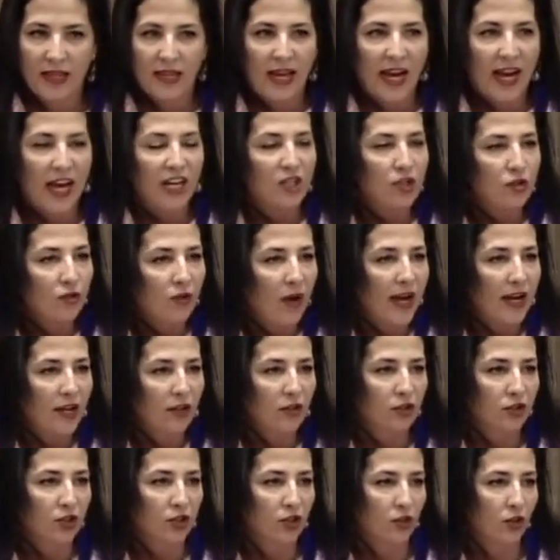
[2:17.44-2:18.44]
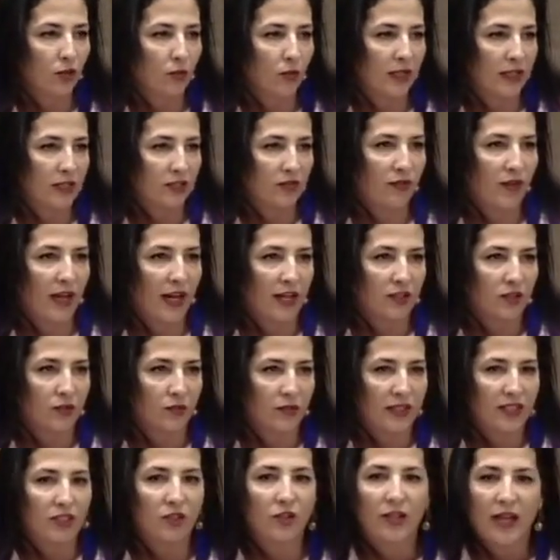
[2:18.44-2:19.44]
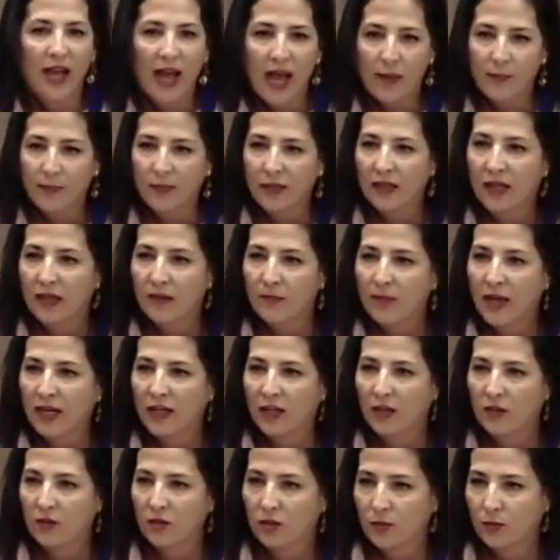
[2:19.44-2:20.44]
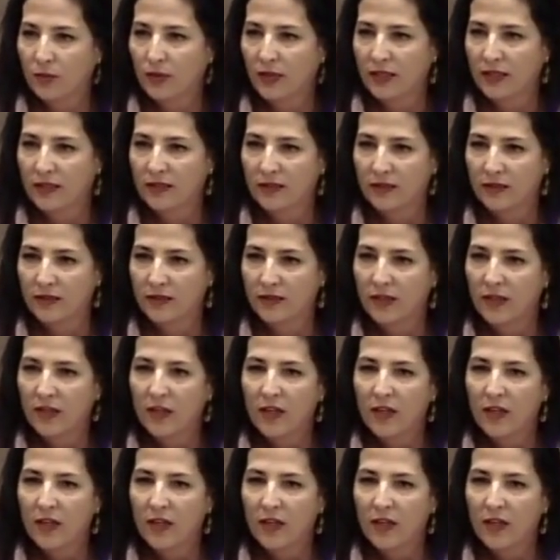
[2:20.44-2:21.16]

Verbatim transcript: a triangle shirtwaist factory could happen in many of those places.